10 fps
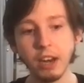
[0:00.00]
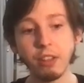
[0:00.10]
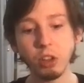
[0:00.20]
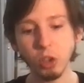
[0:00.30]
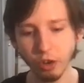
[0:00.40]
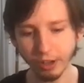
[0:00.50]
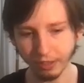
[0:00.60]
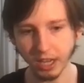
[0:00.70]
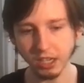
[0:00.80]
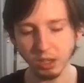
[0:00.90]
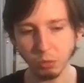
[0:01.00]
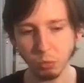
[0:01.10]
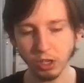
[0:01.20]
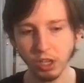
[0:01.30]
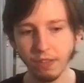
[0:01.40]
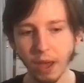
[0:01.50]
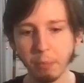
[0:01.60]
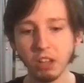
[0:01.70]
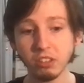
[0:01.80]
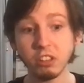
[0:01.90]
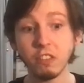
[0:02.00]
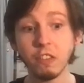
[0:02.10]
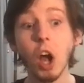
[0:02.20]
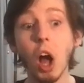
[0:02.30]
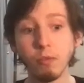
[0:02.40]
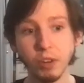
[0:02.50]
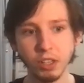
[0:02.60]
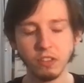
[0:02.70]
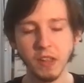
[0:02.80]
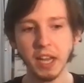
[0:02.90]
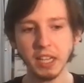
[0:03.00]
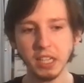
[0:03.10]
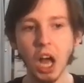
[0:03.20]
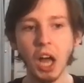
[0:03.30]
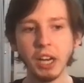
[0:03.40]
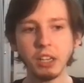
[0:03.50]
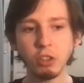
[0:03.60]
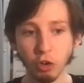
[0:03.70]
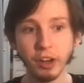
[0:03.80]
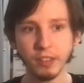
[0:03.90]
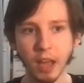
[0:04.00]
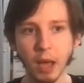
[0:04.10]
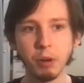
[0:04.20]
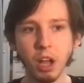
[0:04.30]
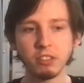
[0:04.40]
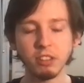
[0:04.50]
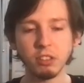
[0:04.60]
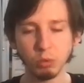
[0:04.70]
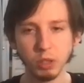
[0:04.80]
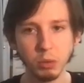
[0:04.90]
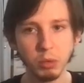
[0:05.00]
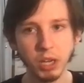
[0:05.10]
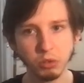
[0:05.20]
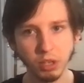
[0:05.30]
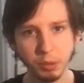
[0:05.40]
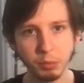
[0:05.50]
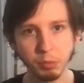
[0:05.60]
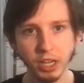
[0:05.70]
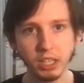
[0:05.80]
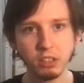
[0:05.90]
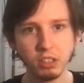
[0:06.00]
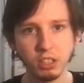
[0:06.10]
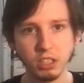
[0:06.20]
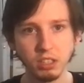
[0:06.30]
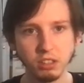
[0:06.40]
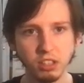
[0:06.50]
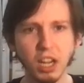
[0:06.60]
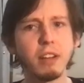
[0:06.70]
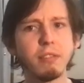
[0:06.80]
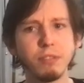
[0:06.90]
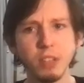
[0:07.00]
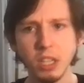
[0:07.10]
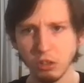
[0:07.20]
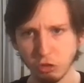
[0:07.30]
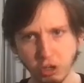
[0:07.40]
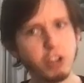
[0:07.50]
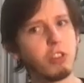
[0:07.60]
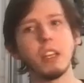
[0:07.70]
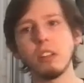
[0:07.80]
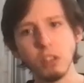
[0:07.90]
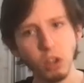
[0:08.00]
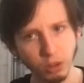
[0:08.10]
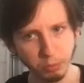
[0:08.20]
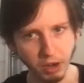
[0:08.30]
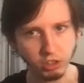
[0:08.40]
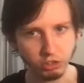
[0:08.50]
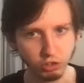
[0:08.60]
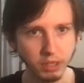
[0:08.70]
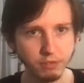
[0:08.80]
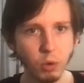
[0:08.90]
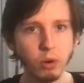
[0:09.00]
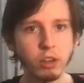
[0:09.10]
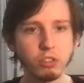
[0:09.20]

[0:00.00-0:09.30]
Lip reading: kind of the learning that I did working on that process and the confidence that I got during that process is really what I was able to bring to kind of Stranger Things and all the projects going forward.